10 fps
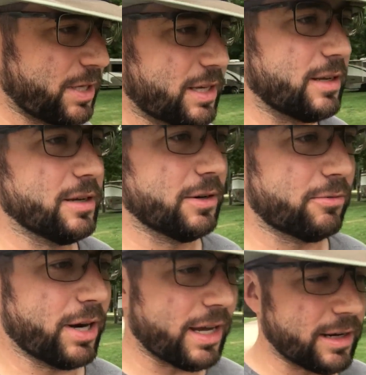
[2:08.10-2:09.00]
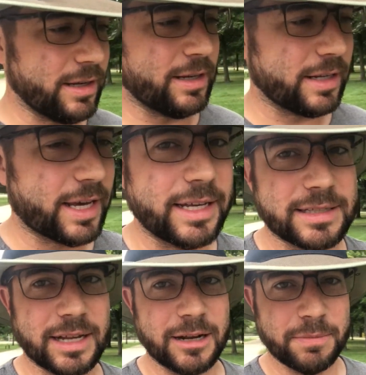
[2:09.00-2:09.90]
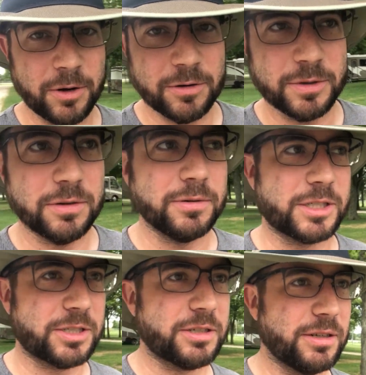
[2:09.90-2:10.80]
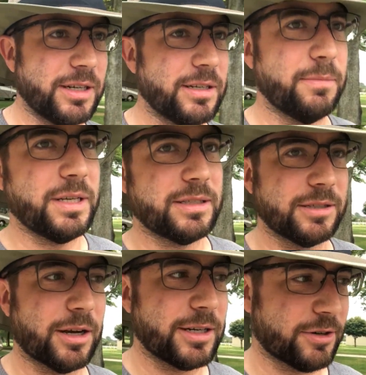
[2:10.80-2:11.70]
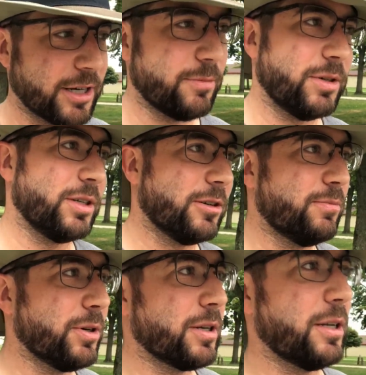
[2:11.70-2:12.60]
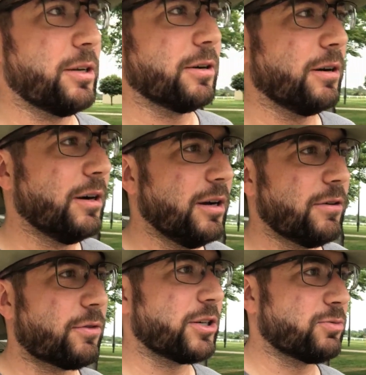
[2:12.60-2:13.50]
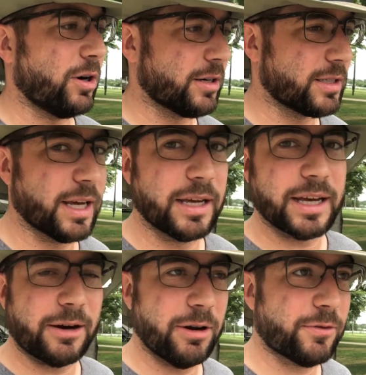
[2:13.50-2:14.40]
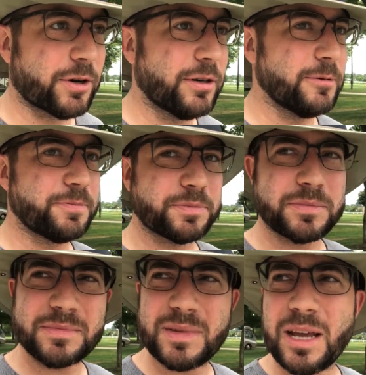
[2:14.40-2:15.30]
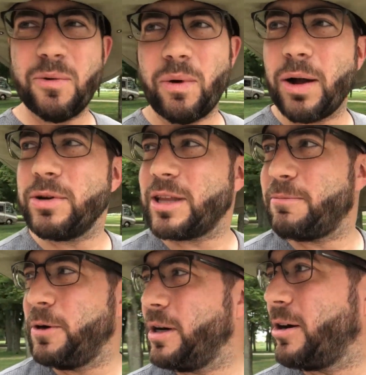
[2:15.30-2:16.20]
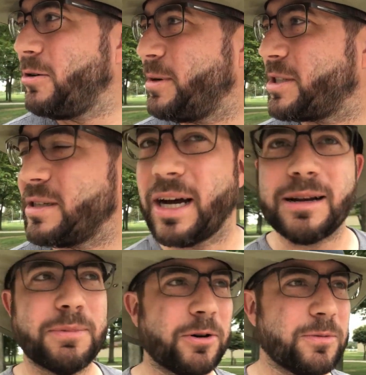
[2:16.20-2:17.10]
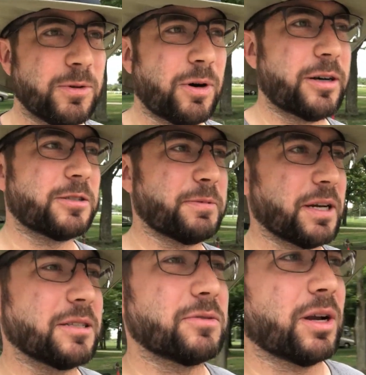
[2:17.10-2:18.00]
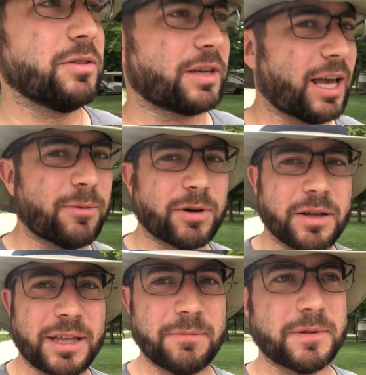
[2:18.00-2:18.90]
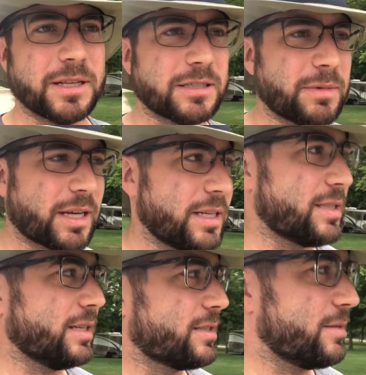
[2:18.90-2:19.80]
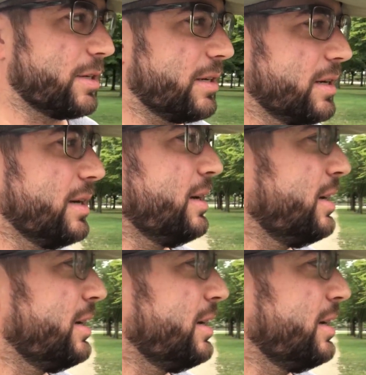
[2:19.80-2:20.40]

speaking, red indicates non-potable, which it means not drinkable. You don't put it in your fresh water tank. However, why would they put a whole bunch of non-potable water spigots around the campground? That doesn't make any sense to me.